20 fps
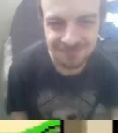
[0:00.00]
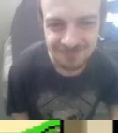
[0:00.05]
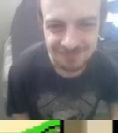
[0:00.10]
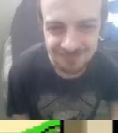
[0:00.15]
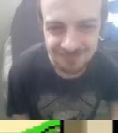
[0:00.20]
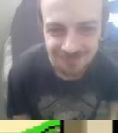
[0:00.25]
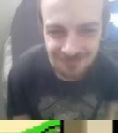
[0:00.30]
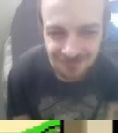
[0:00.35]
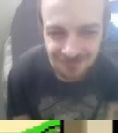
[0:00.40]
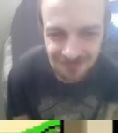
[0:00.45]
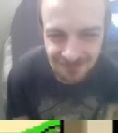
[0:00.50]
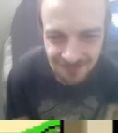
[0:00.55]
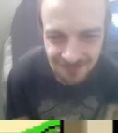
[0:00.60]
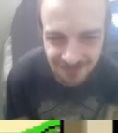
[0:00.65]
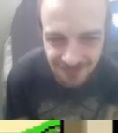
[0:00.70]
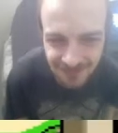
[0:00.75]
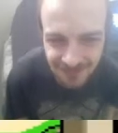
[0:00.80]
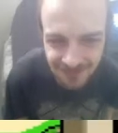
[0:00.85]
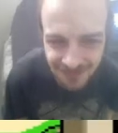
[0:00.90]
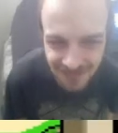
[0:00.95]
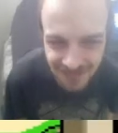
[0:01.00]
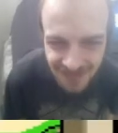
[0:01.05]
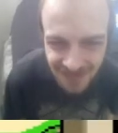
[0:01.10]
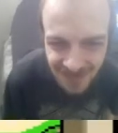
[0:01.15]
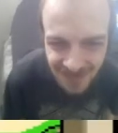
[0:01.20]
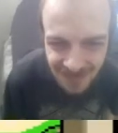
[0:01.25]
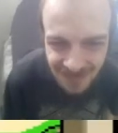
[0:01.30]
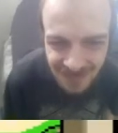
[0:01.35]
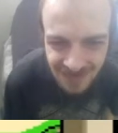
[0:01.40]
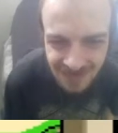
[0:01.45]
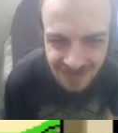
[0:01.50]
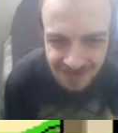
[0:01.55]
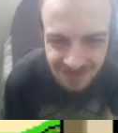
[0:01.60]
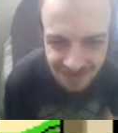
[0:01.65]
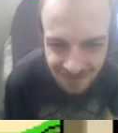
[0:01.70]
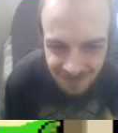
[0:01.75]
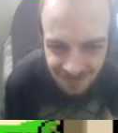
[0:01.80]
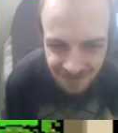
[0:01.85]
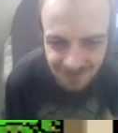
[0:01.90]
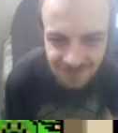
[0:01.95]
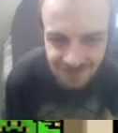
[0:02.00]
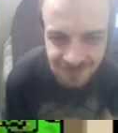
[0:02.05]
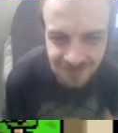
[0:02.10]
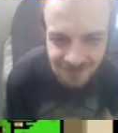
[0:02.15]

(no one is talking)